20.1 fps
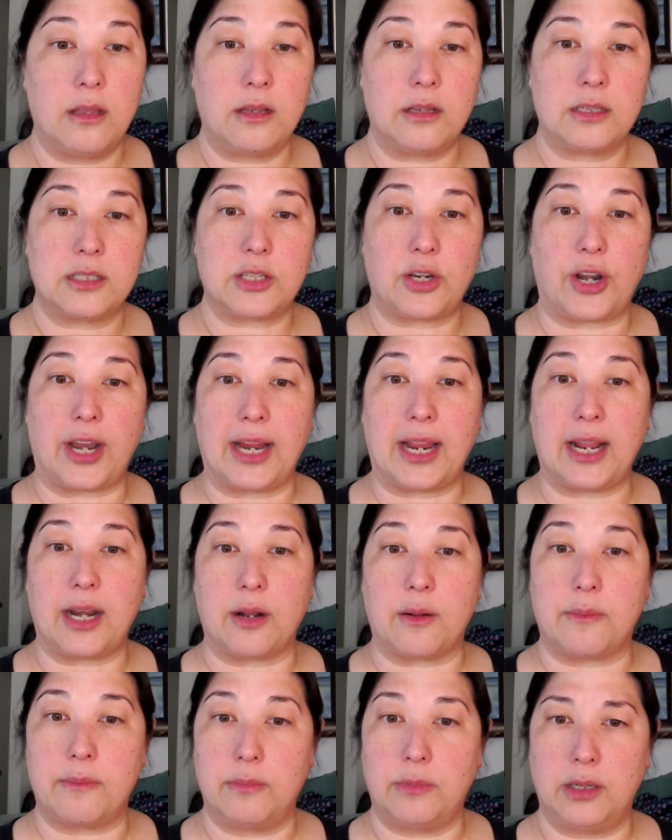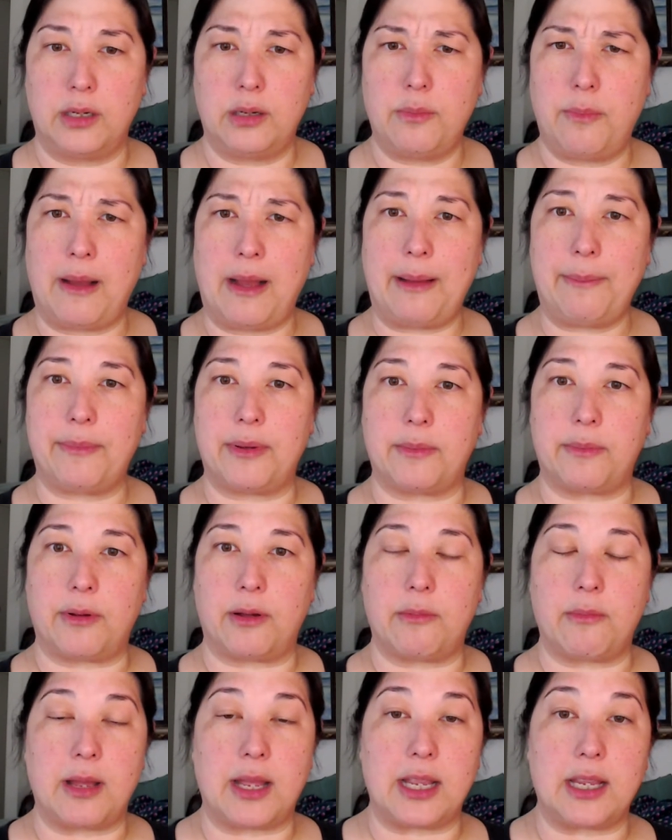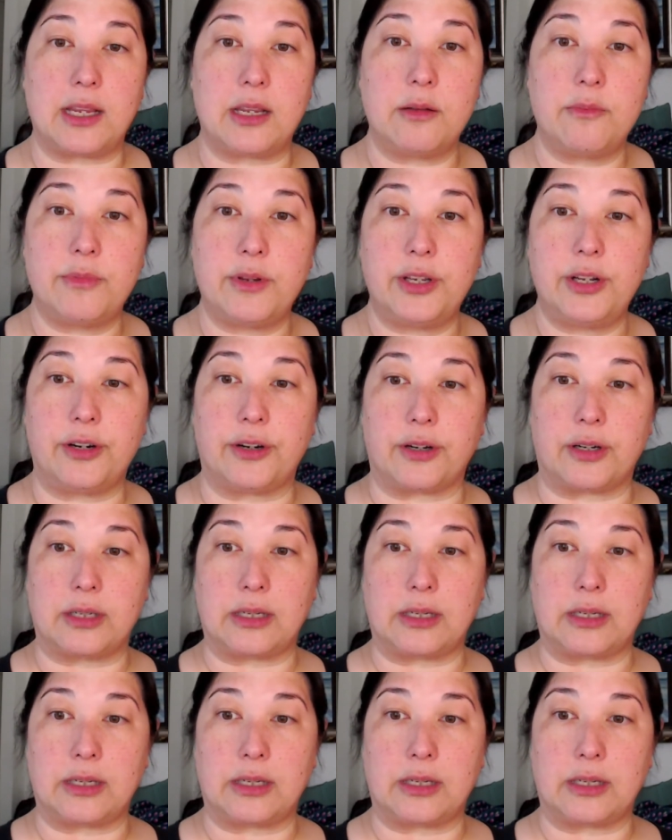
sorry, I got a little pop up on my computer